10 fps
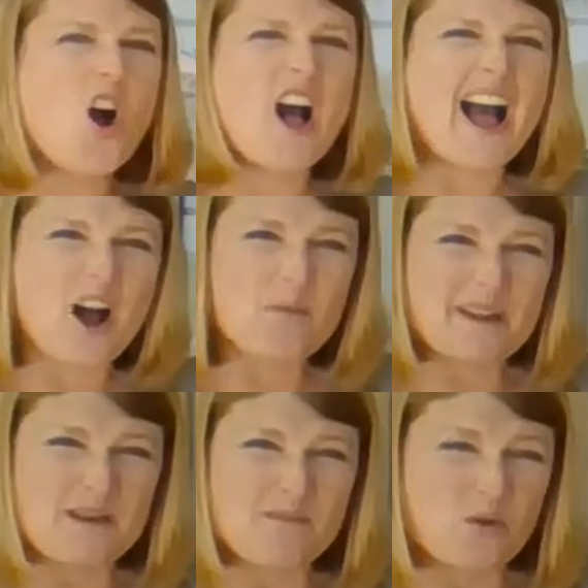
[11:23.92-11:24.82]
how
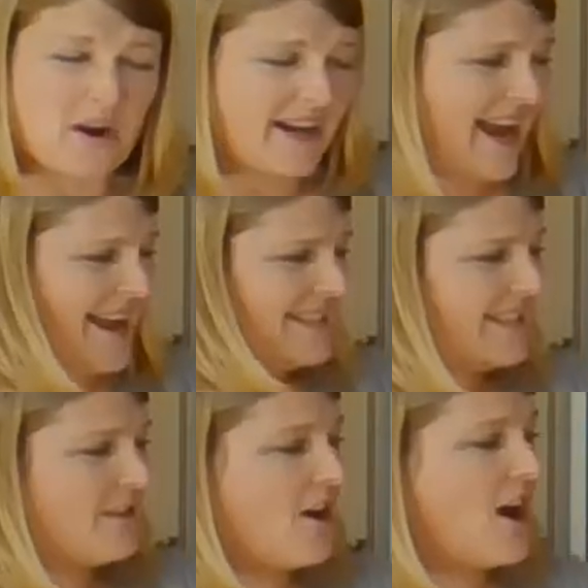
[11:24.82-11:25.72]
many more cats
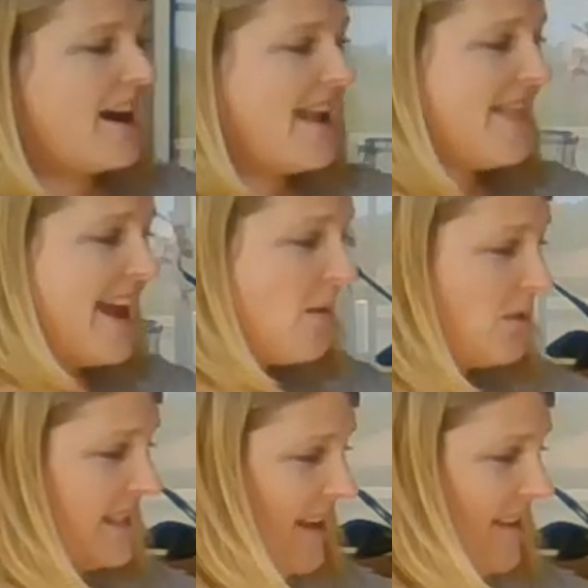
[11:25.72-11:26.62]
there are, and that
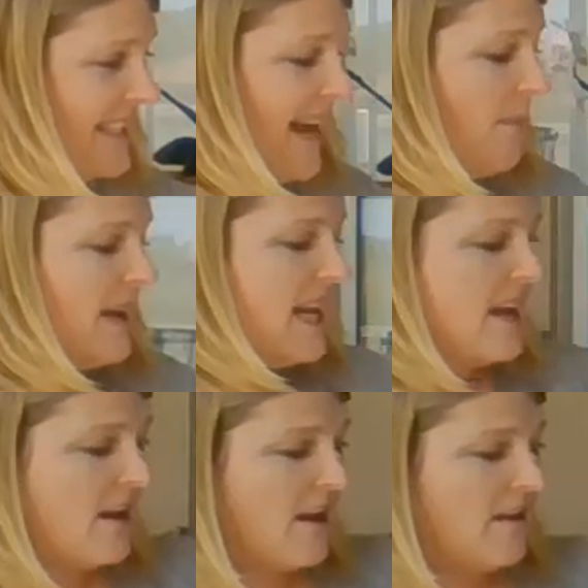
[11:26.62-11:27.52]
will tell us how many
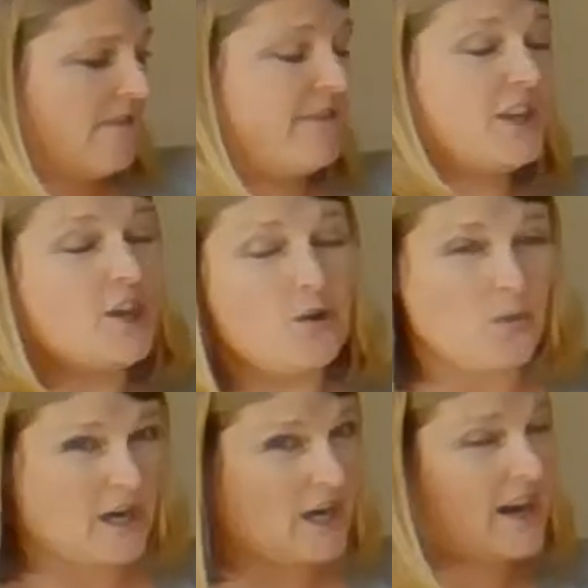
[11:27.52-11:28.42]

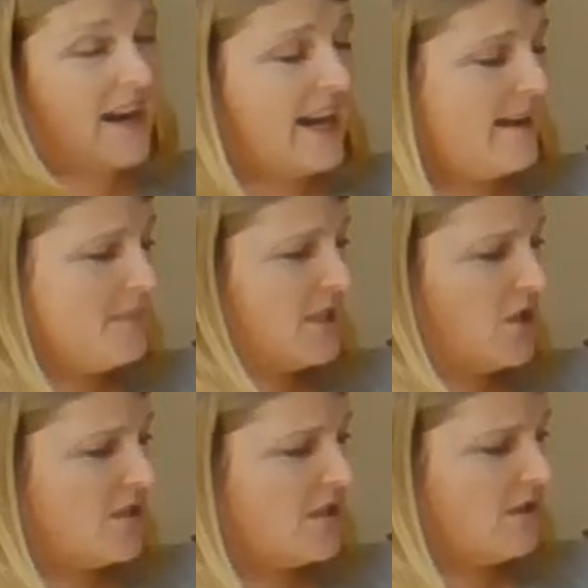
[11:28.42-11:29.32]
fewer
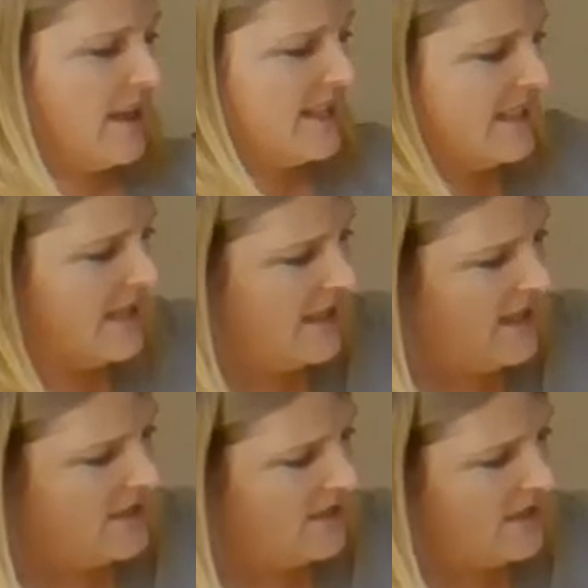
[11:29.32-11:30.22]
hamsters. So let's see,
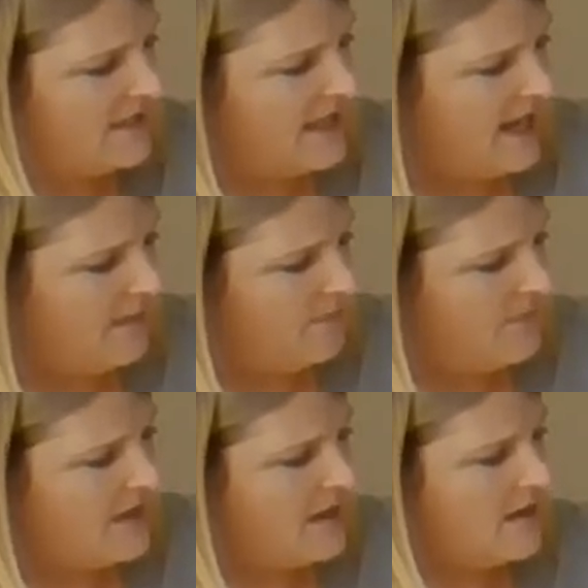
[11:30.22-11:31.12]
these are the same,
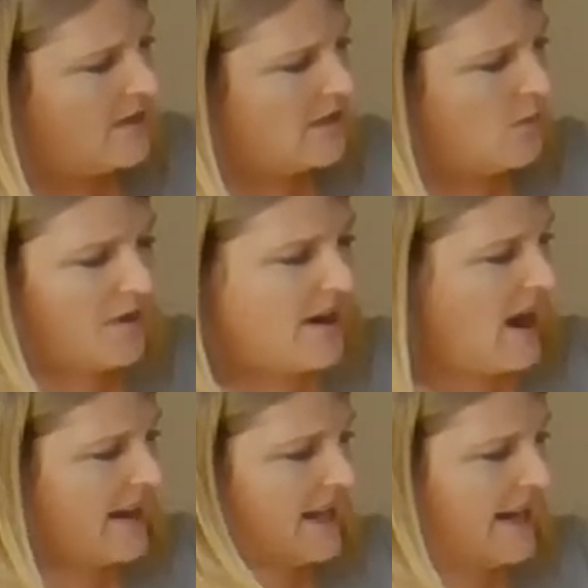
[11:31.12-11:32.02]
so we're
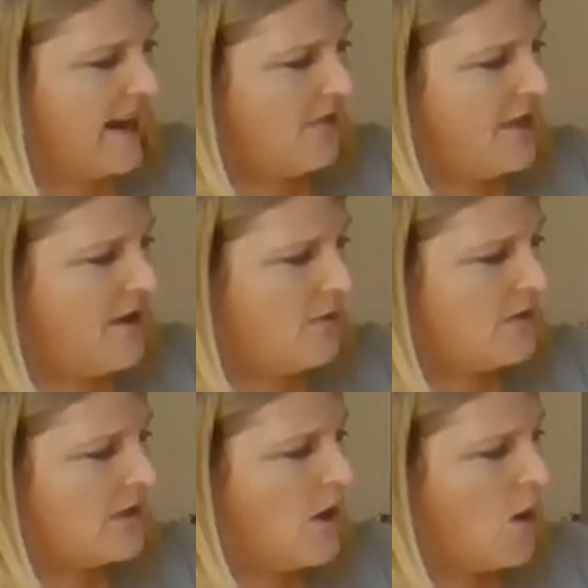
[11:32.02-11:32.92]
not going to count
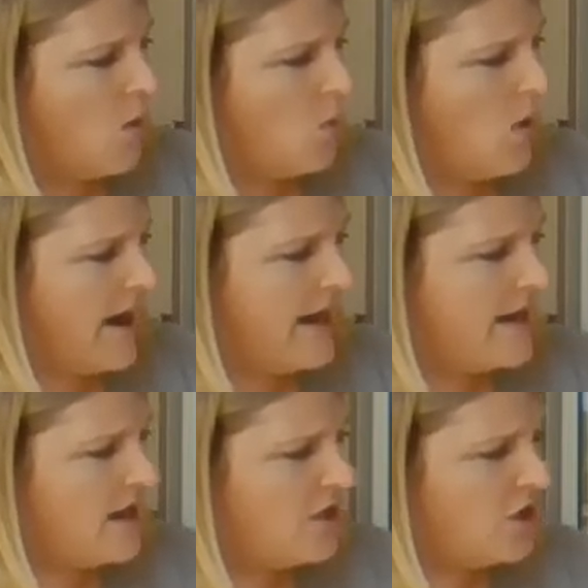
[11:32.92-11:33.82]
those.
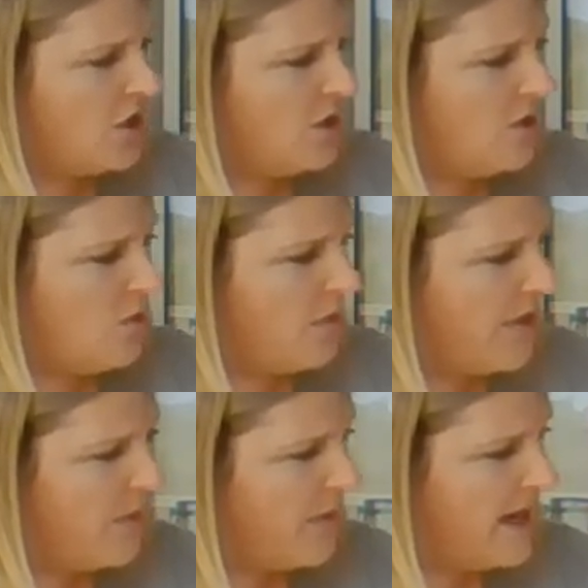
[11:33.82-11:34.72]
1, 2,
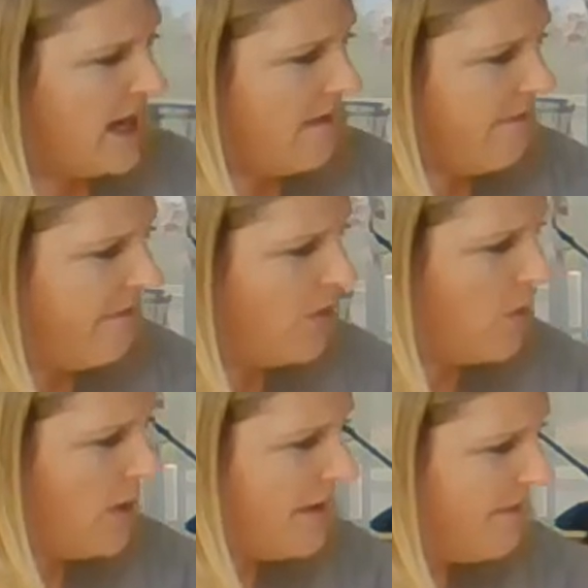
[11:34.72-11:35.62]
3,
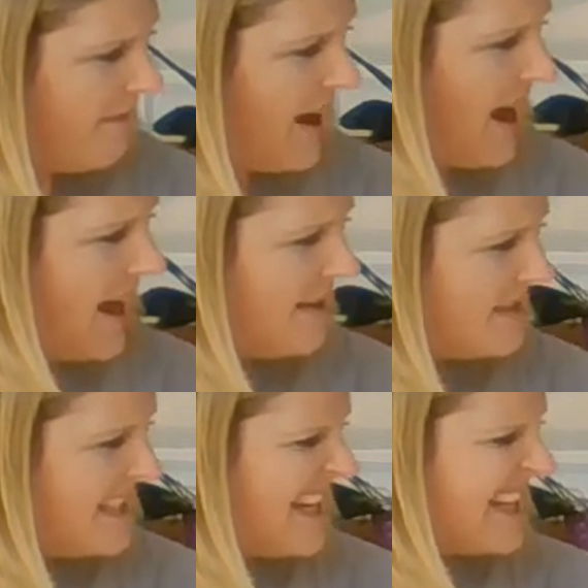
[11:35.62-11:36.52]
4, 5,
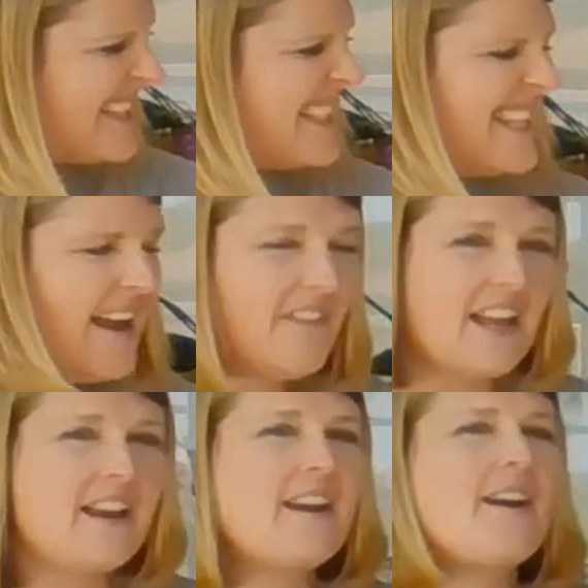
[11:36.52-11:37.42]
6, 7.